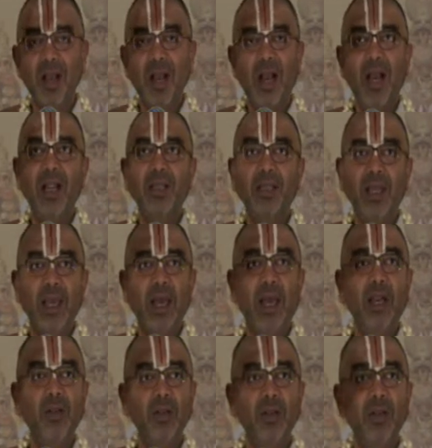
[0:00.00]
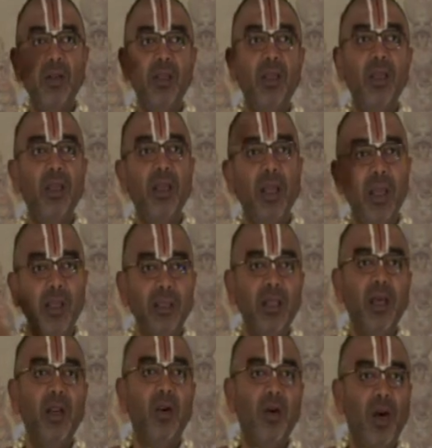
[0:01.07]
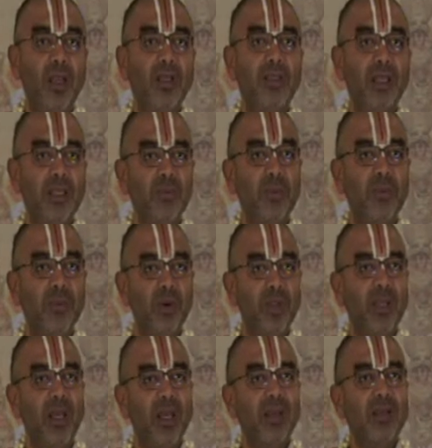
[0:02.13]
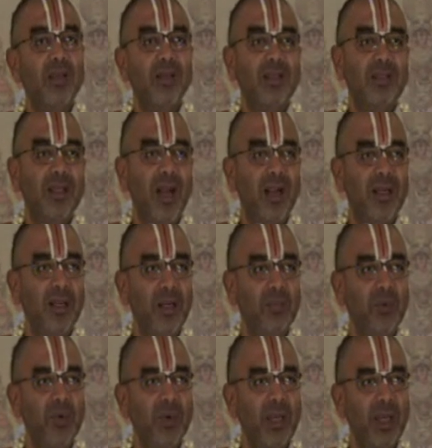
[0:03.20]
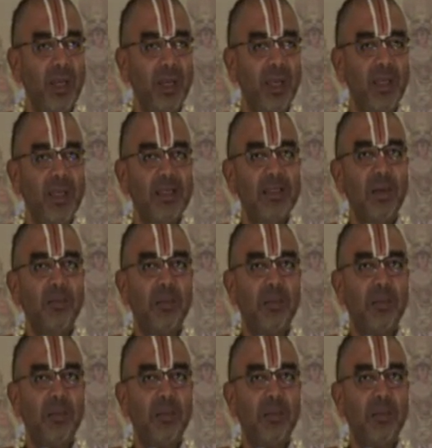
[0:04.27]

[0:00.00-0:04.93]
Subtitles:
And they had to regain their conscience before they started moving again.